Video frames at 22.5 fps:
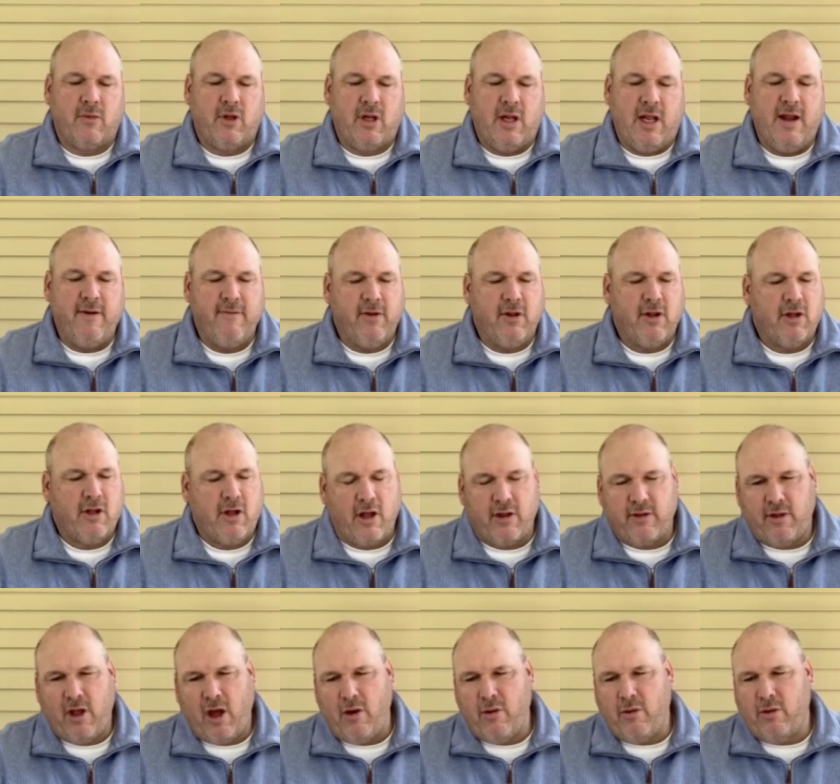even
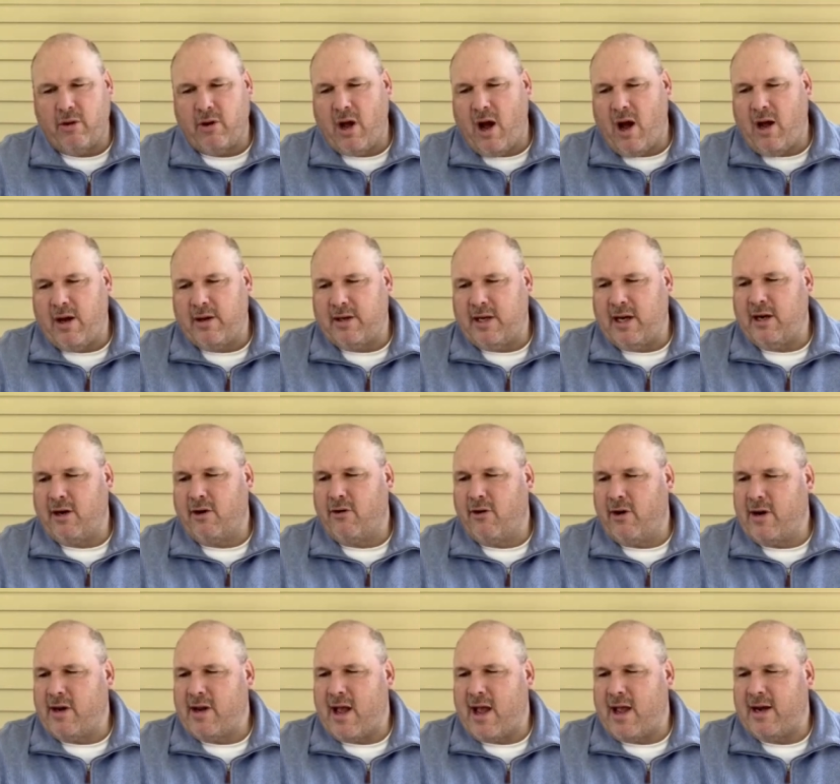though God didn't
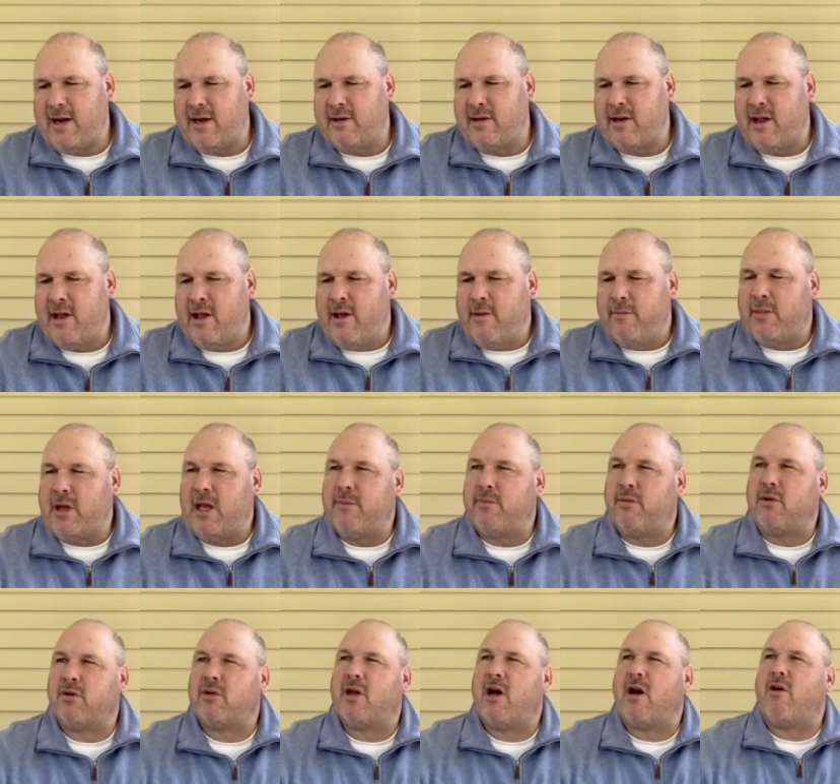create it,
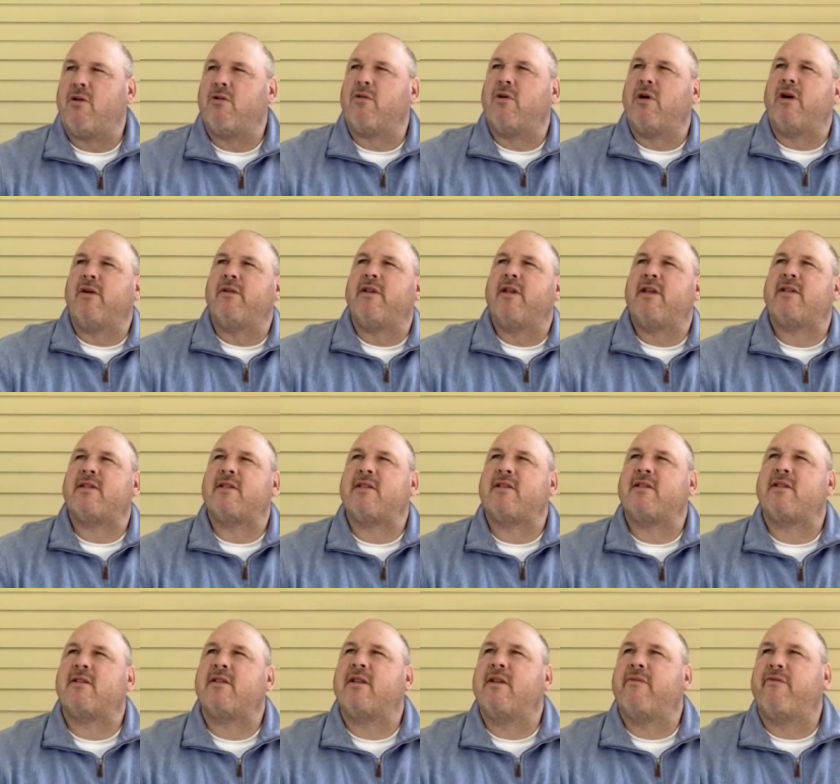people talk, well, this
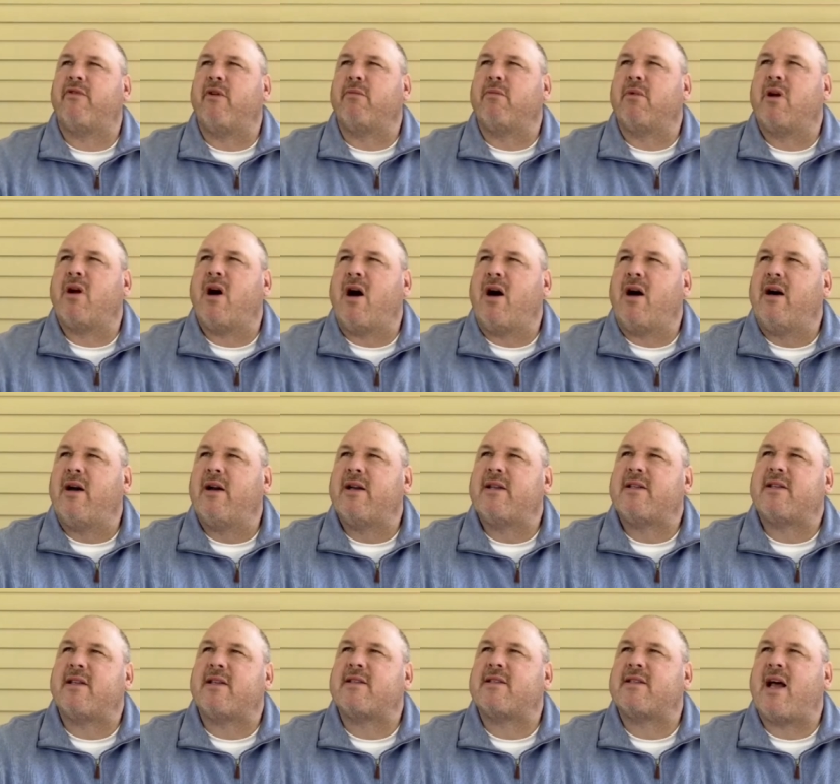is from God.
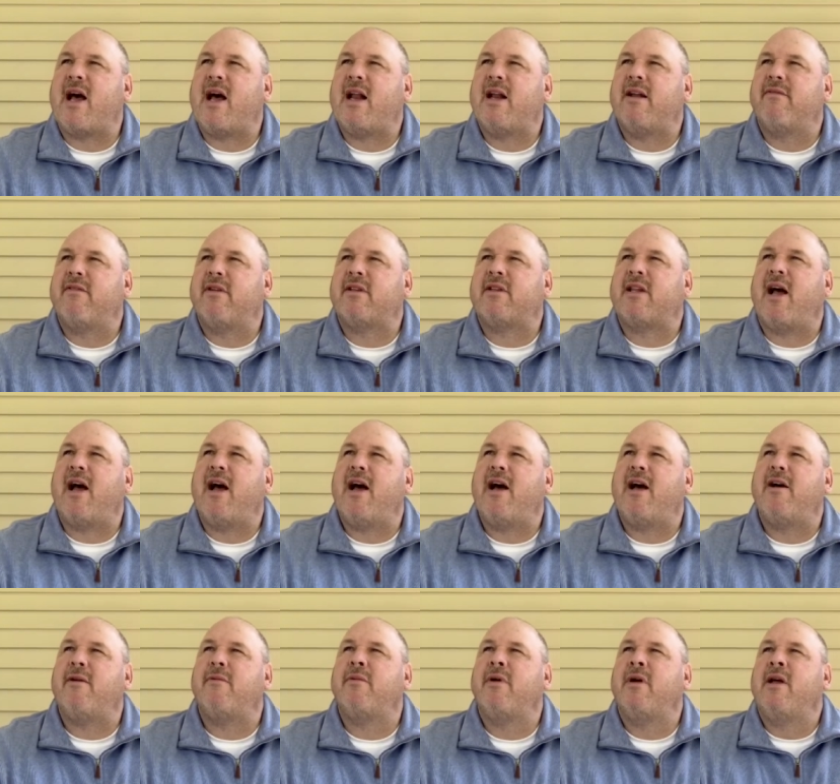It's a sign of a
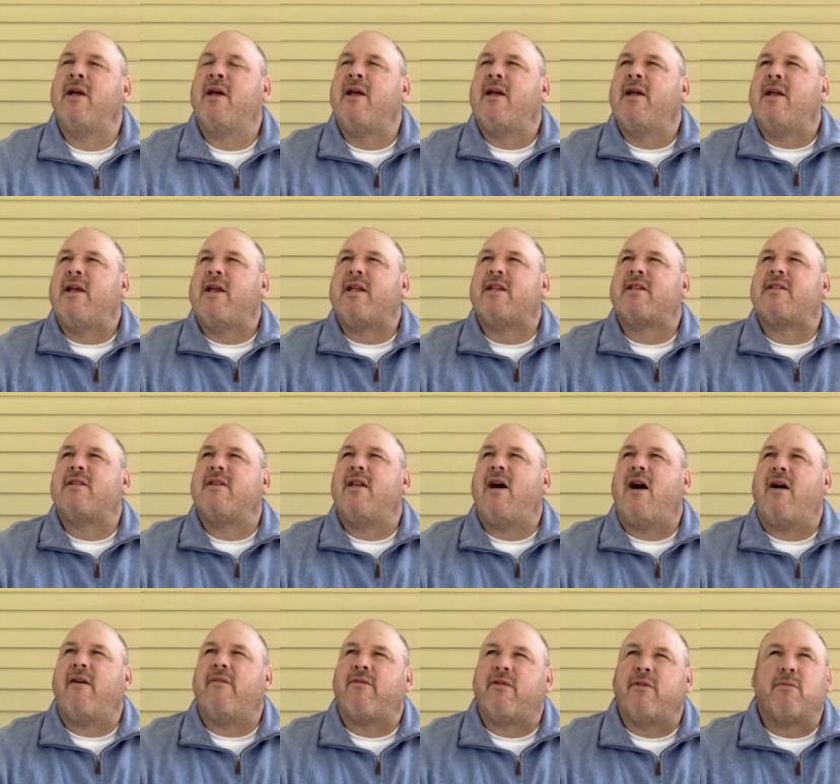time. It's
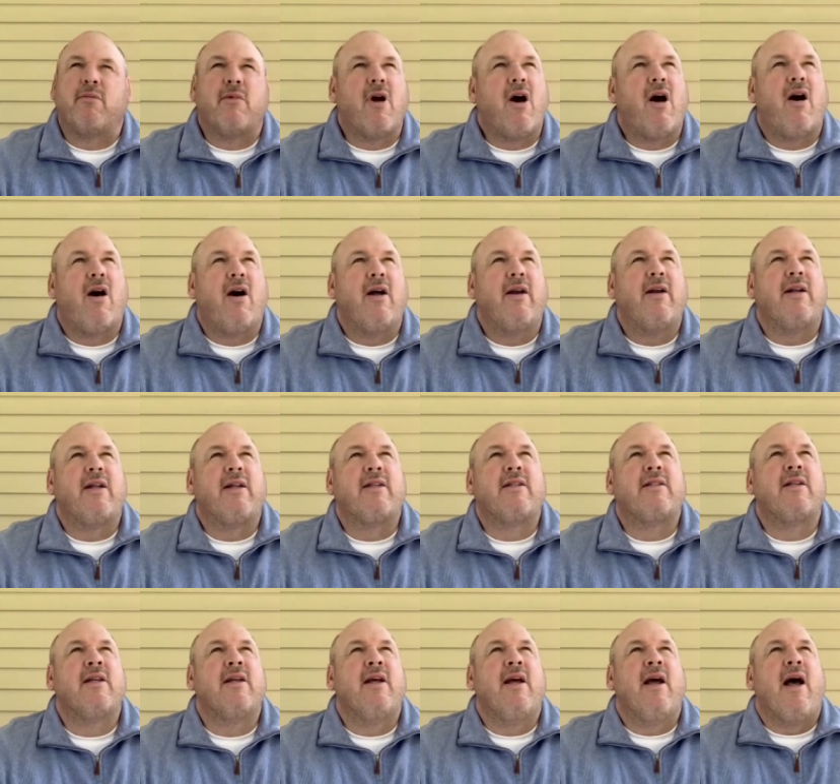not from God. It's,
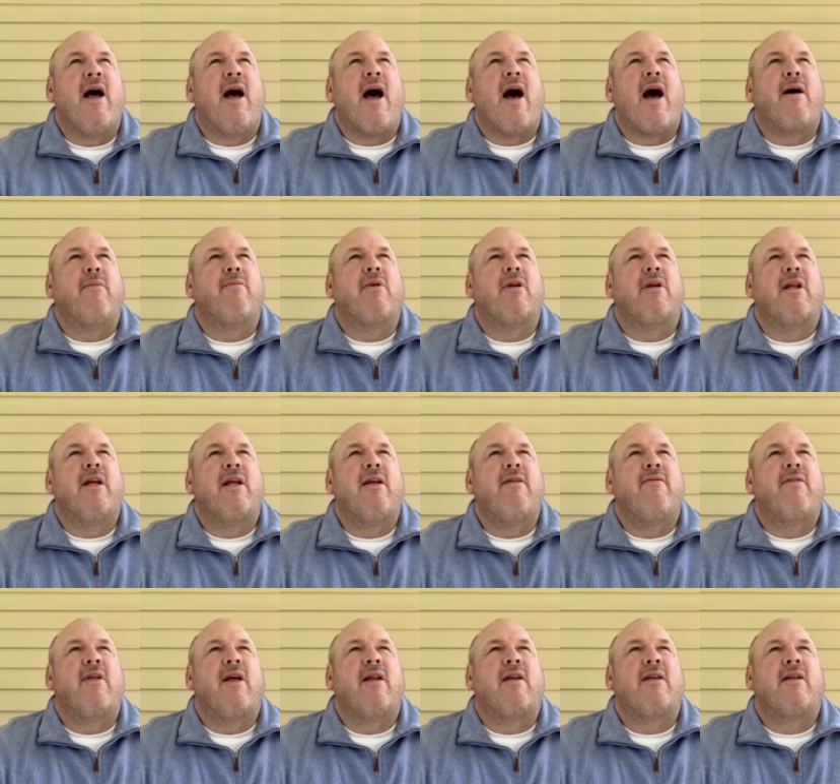I believe
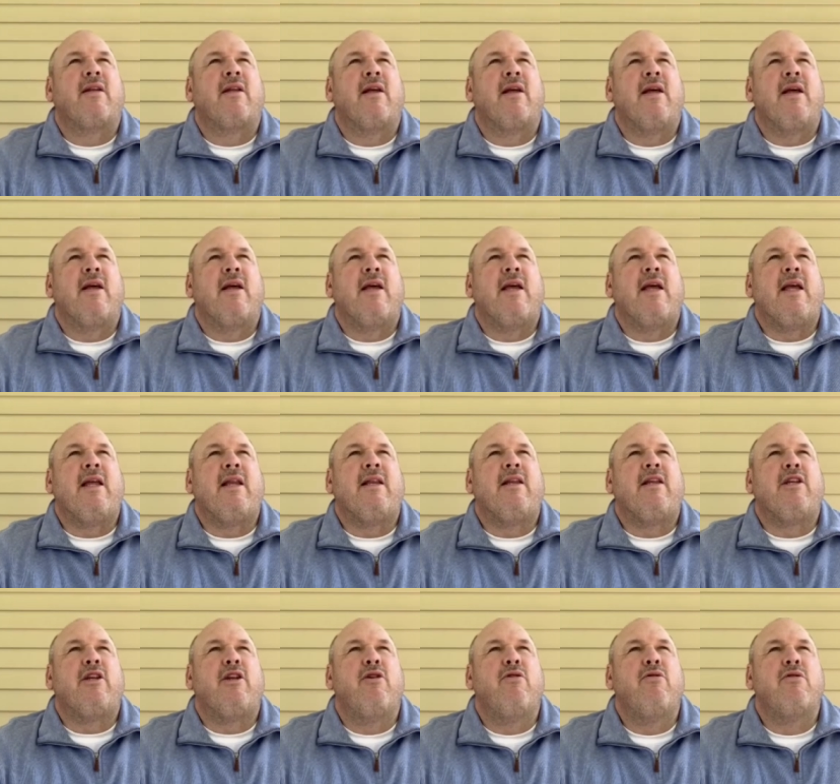that he
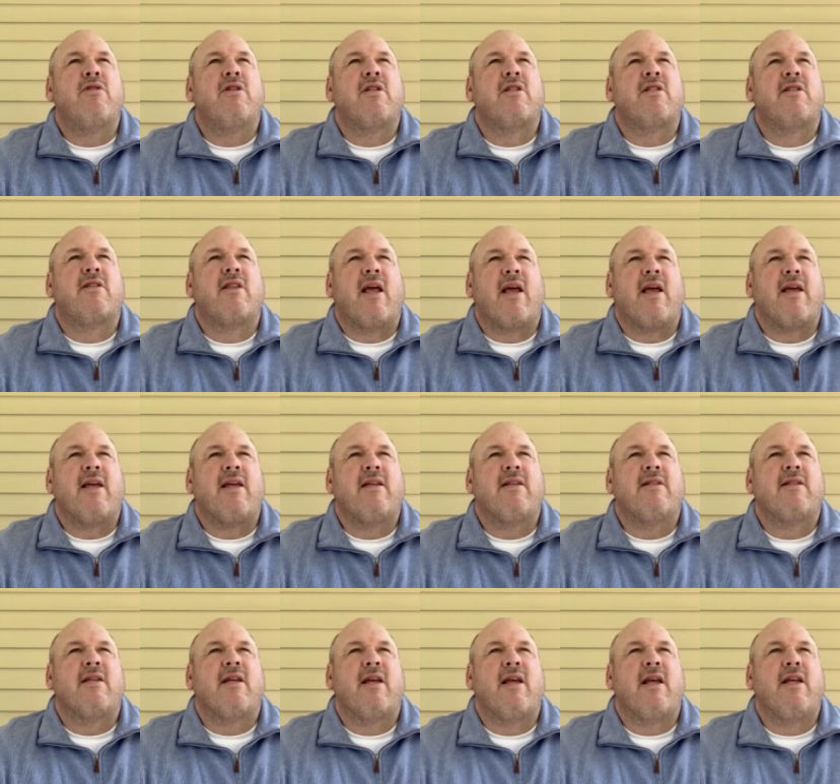uses
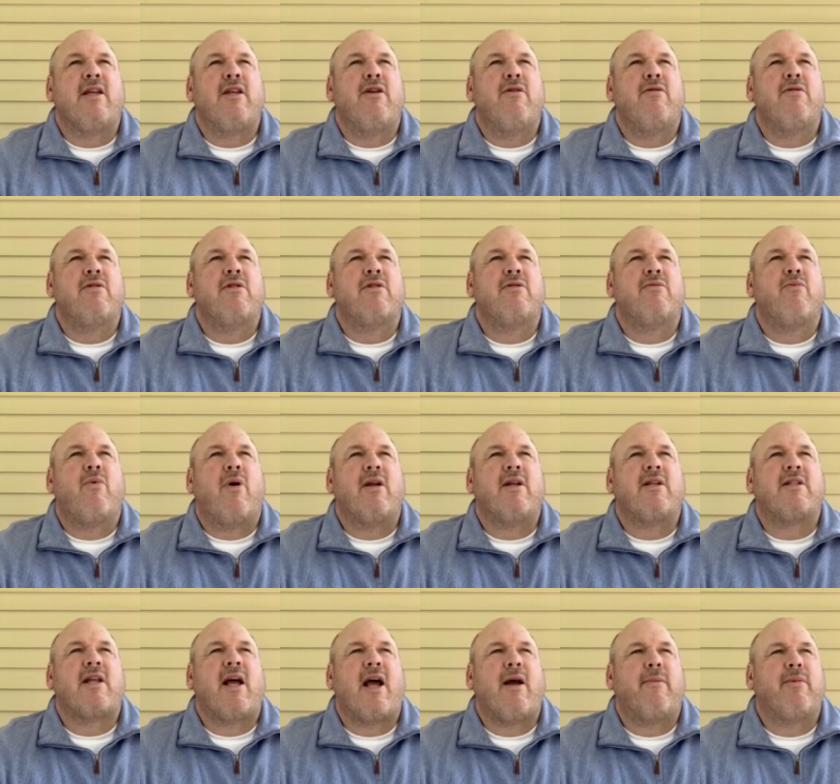things. He uses what's
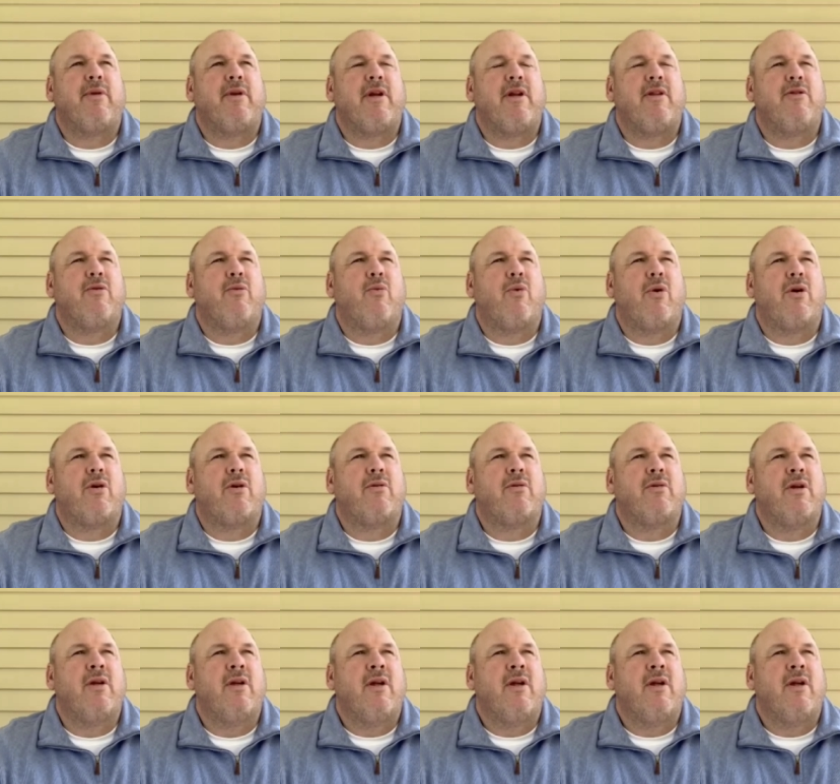happened in the world